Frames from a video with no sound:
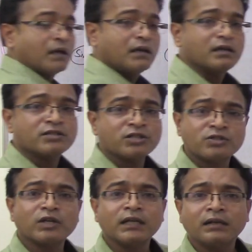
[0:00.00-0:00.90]
Is
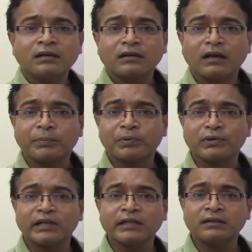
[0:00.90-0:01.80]
insulin a
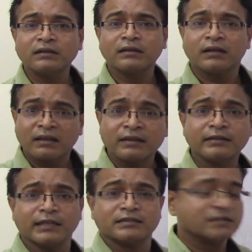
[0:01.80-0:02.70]
protein?
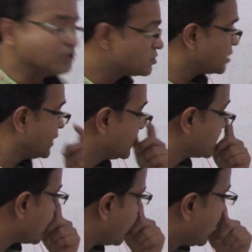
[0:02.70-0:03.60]
Yes, insulin is
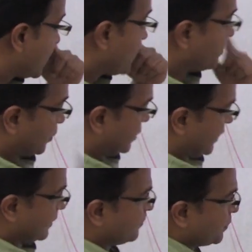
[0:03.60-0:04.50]
a
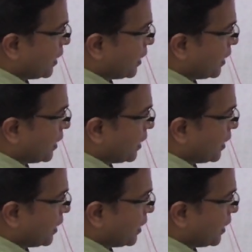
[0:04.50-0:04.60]
protein.